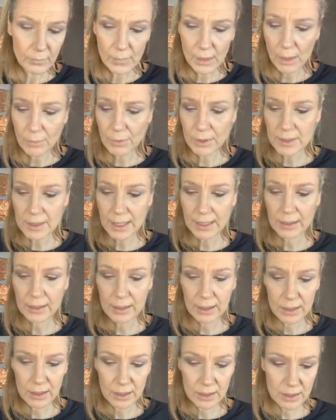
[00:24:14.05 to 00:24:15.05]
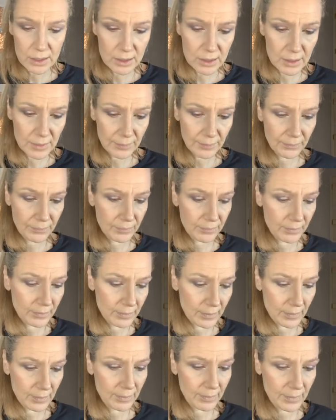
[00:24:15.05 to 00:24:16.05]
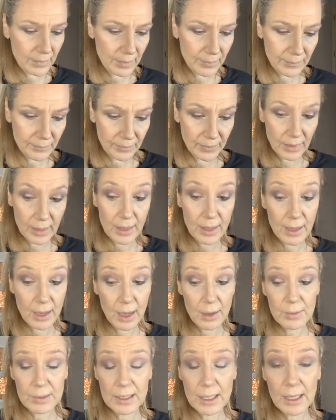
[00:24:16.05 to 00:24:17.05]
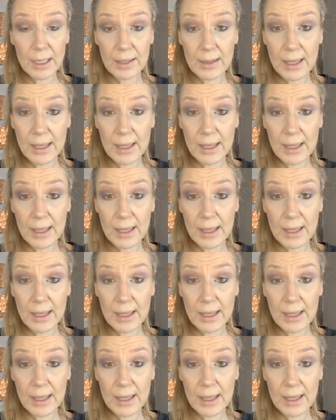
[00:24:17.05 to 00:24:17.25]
I'm gonna take this. I'm gonna tell you,